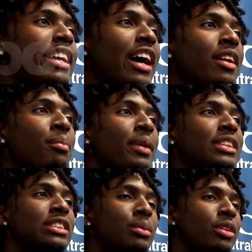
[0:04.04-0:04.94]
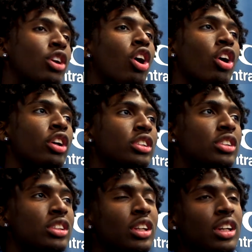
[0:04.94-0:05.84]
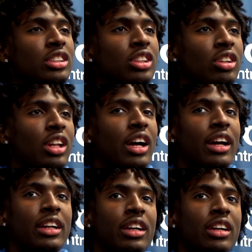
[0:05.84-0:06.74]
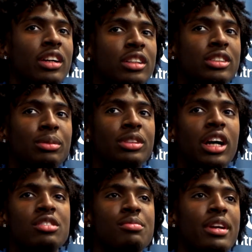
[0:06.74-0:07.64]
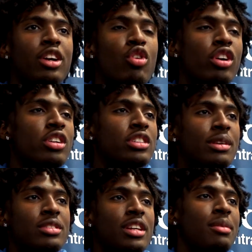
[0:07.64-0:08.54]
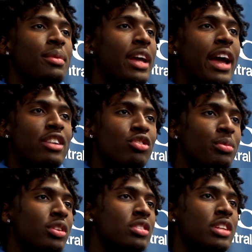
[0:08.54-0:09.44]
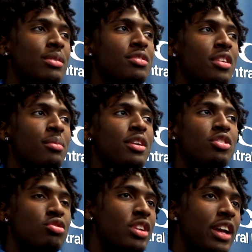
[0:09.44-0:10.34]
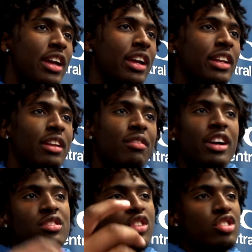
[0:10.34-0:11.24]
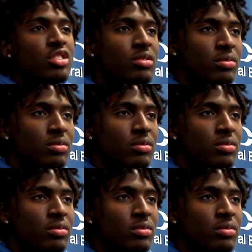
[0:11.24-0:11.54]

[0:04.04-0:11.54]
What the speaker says: He kind of mixed up the guards. So, like, sometimes me and Quick on the same team, me and Ashton be on the same team, me and Juzang, and then vice versa.